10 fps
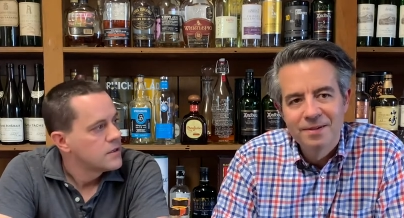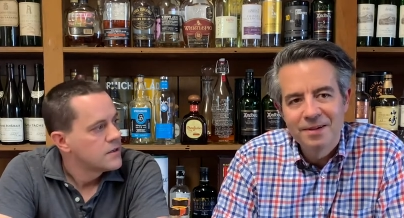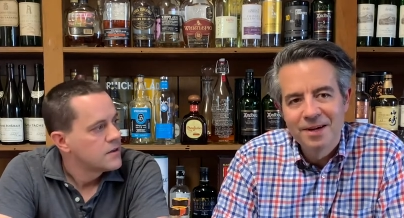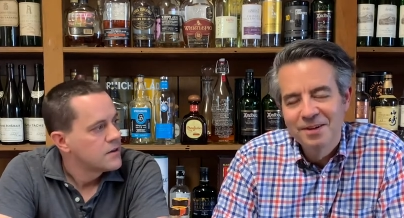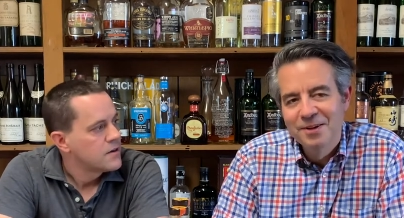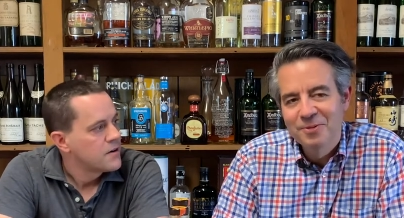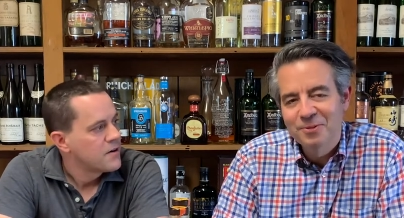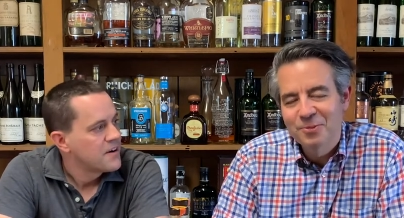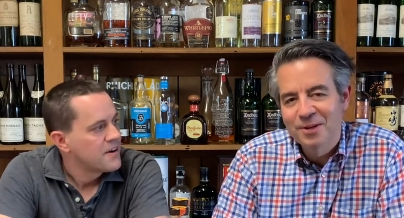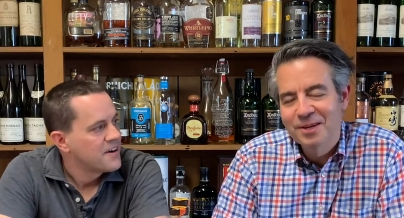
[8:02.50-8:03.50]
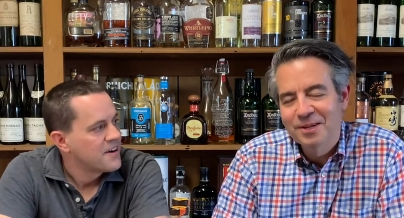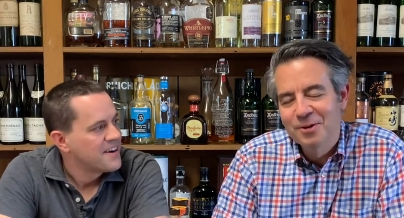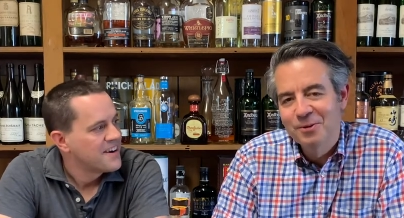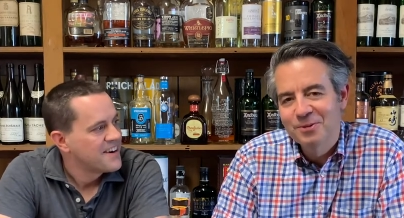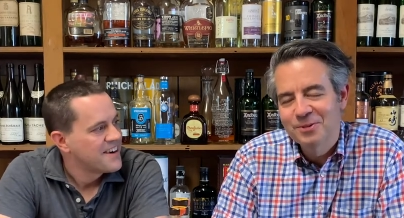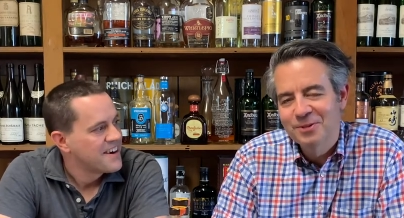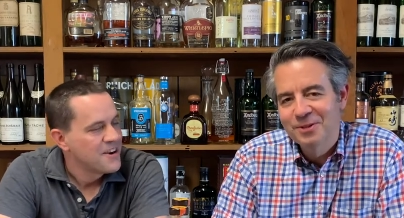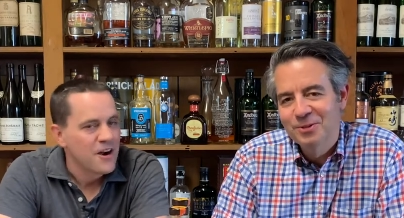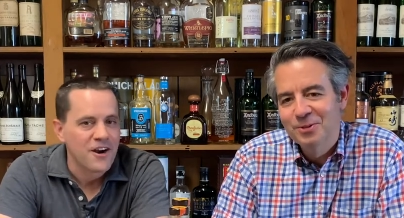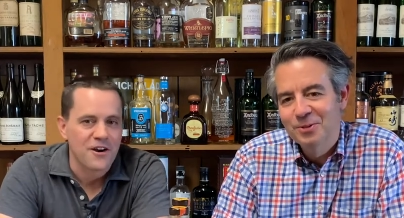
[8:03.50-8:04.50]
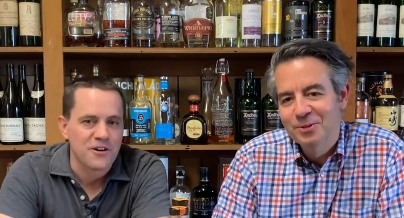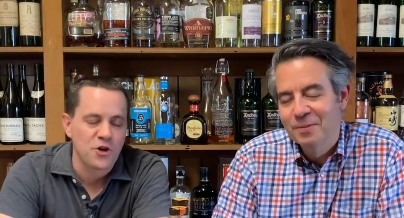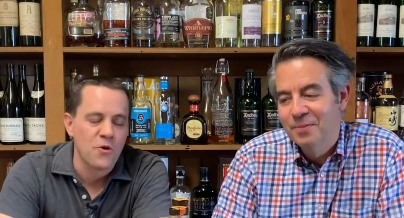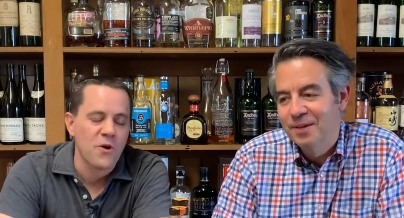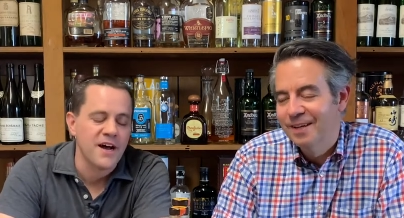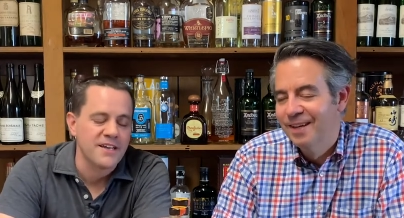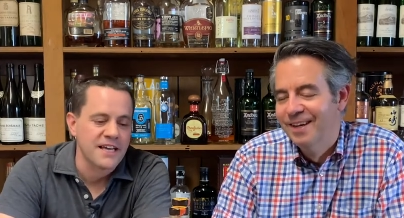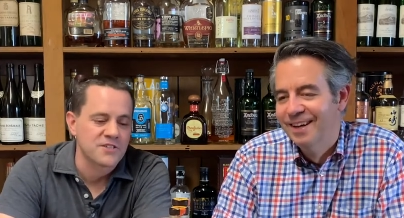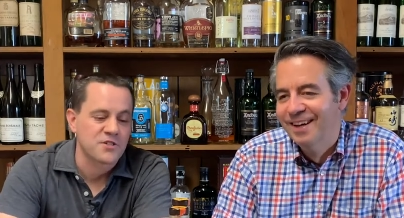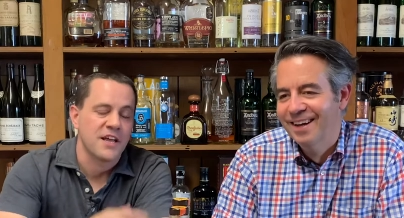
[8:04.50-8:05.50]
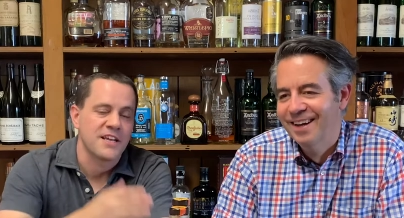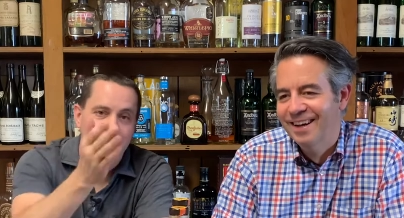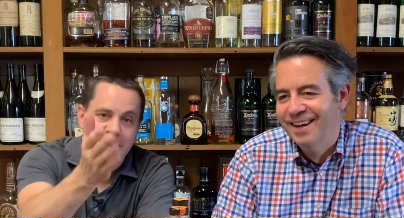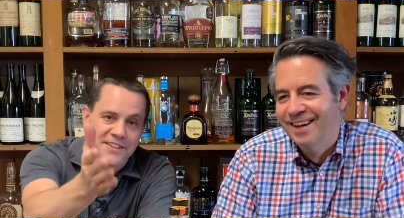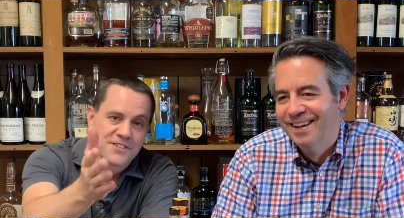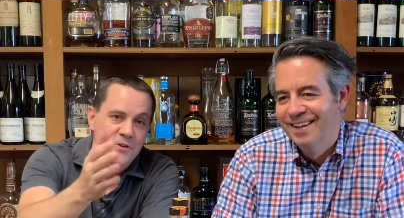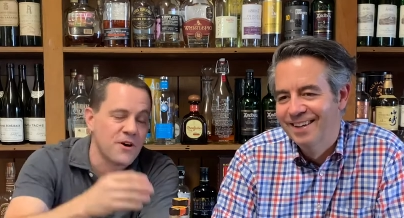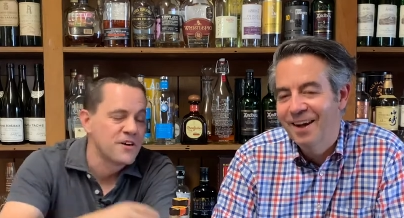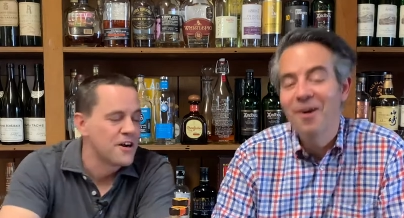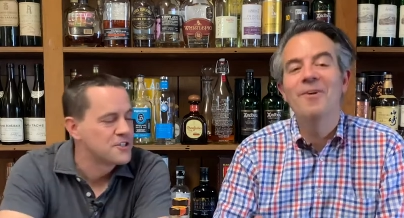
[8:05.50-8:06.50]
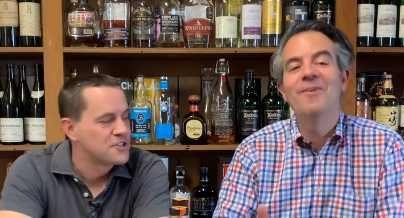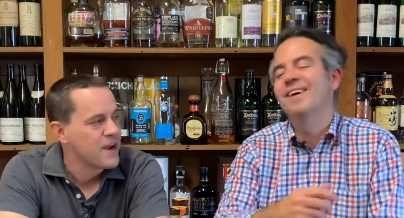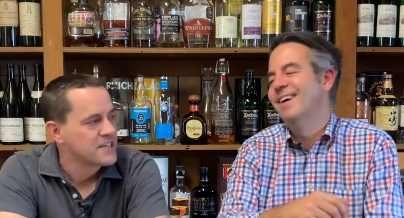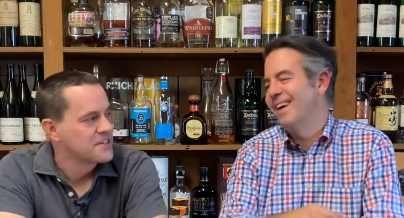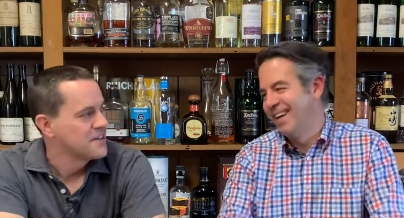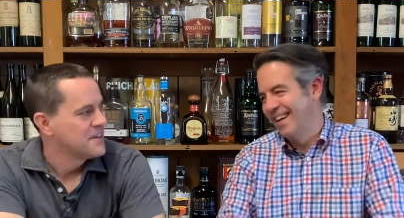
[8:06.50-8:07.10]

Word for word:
Speaker 1: I don't know. We're getting notes. Our, our, so uh,
Speaker 2: yes, exactly. So our, our director,